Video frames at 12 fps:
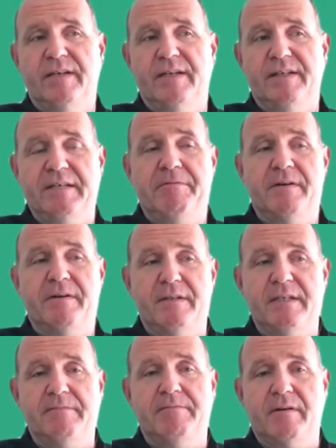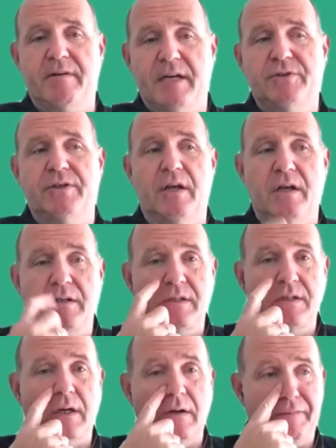deeper and deeper
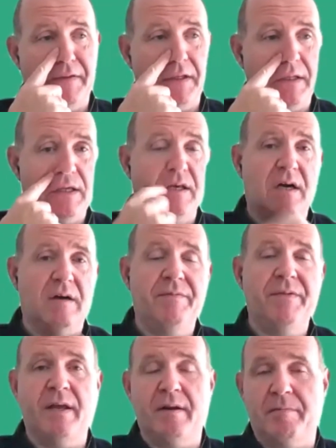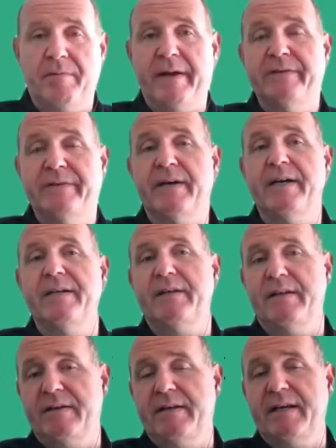echelons of the enterprise, right?
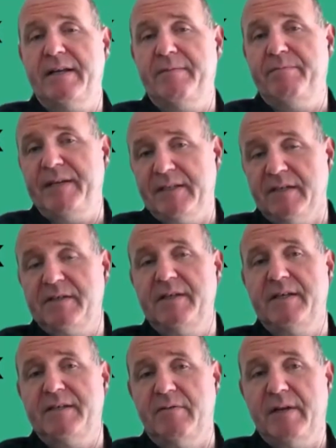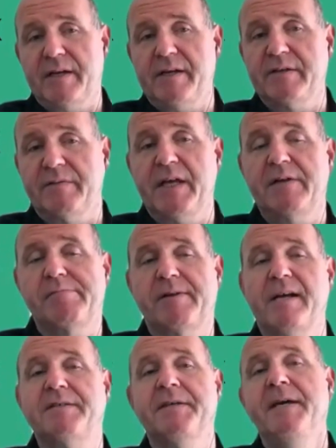And because of this, or layers of the
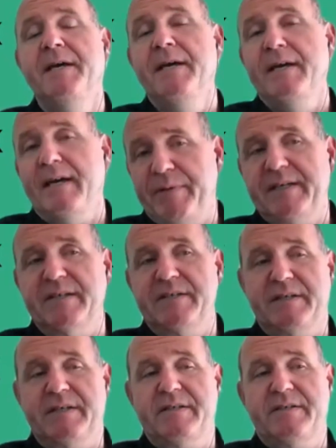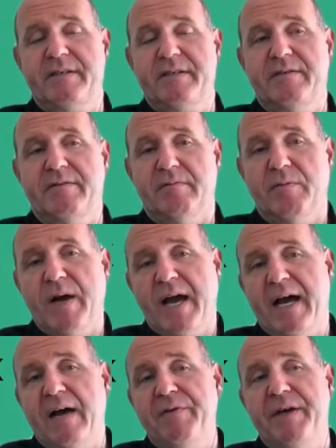enterprise, because of this,
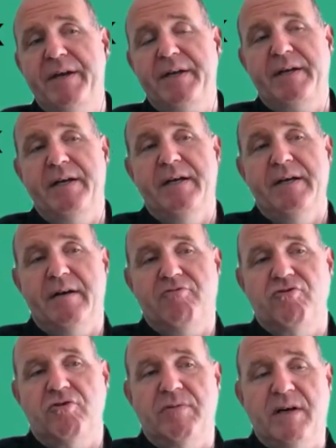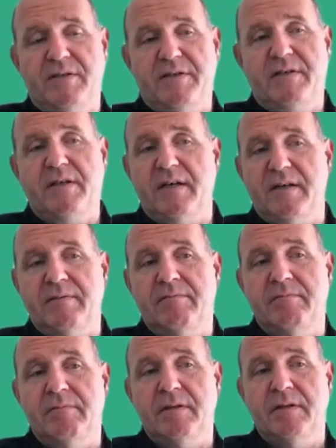having a robust
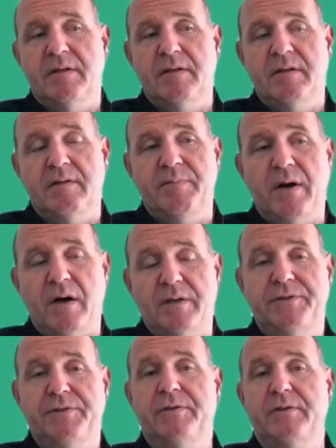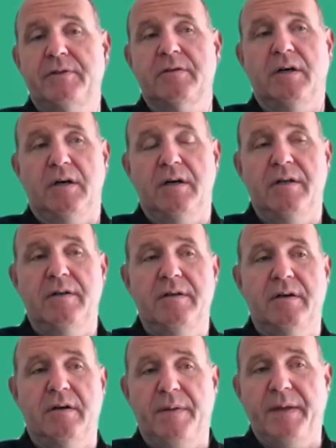posture
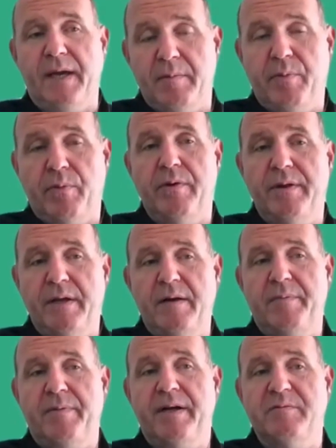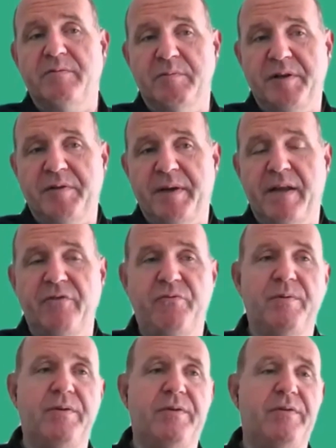on the endpoint, enterprise mobility
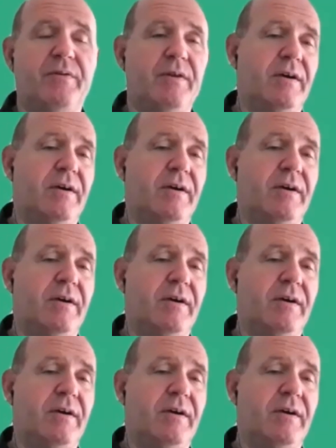management,